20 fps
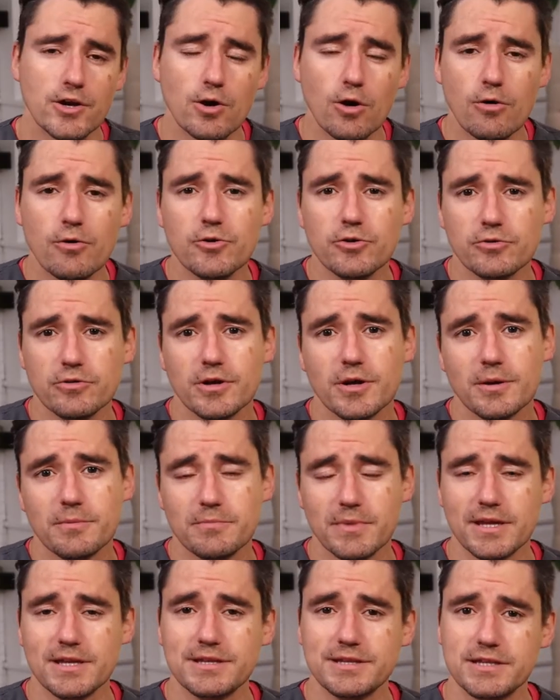An owner
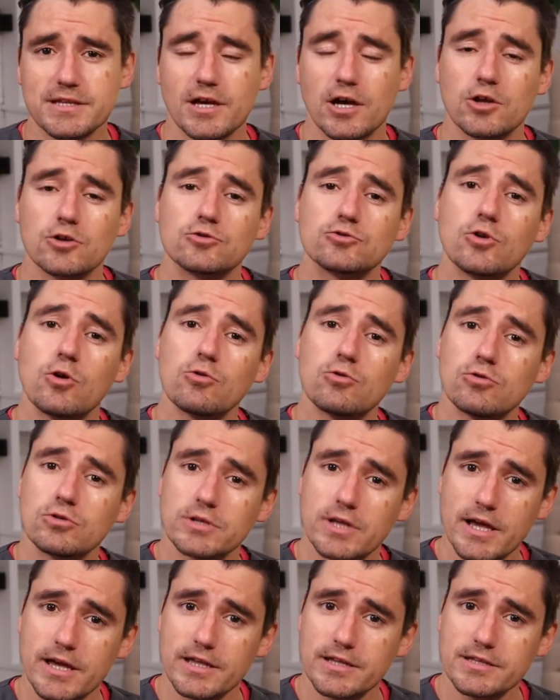may see a
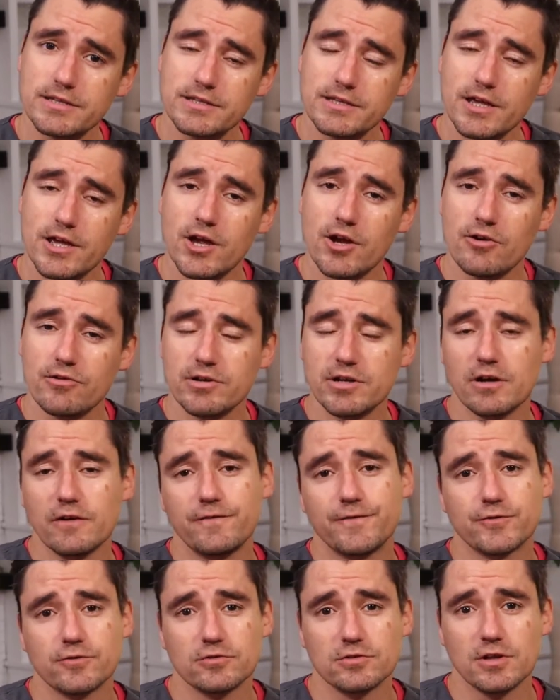localized area
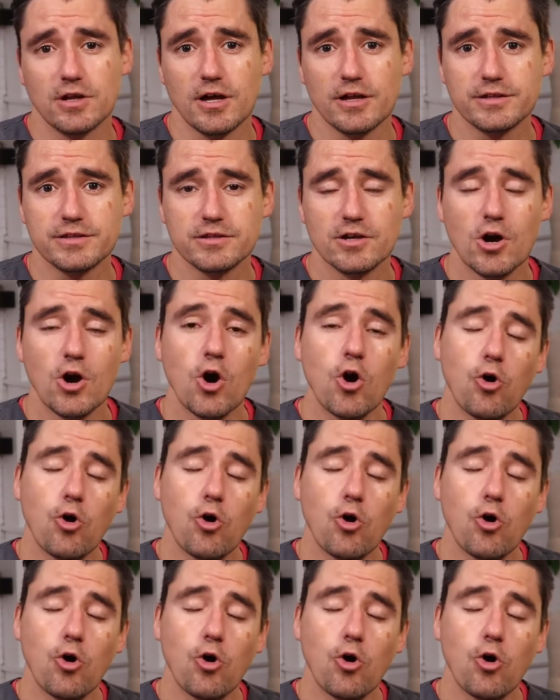of fur loss